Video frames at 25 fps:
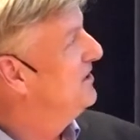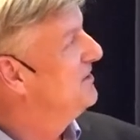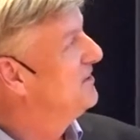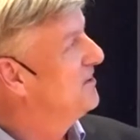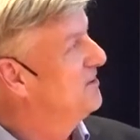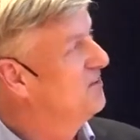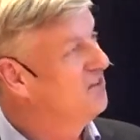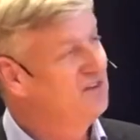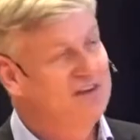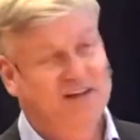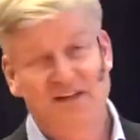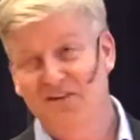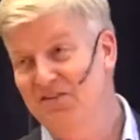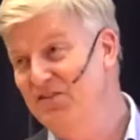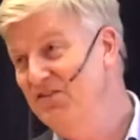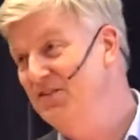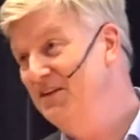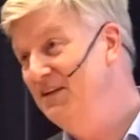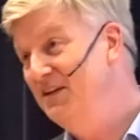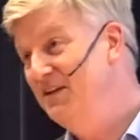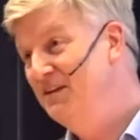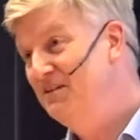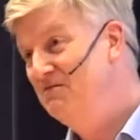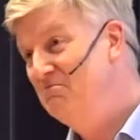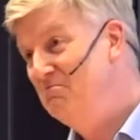hundred
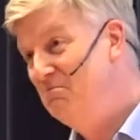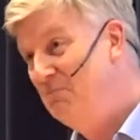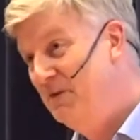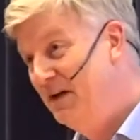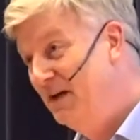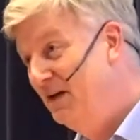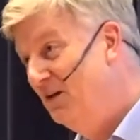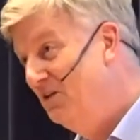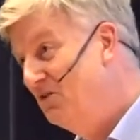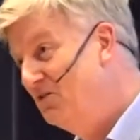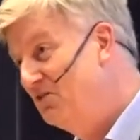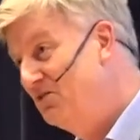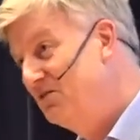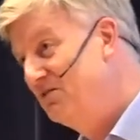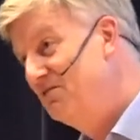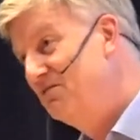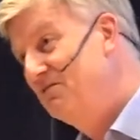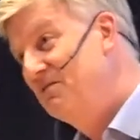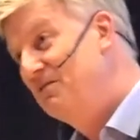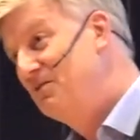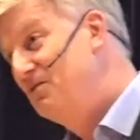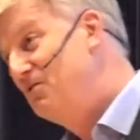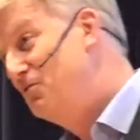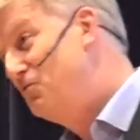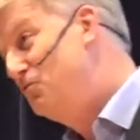sixty males,
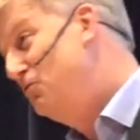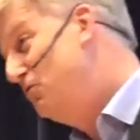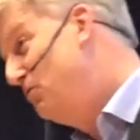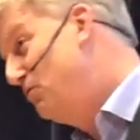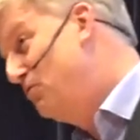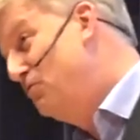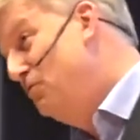could,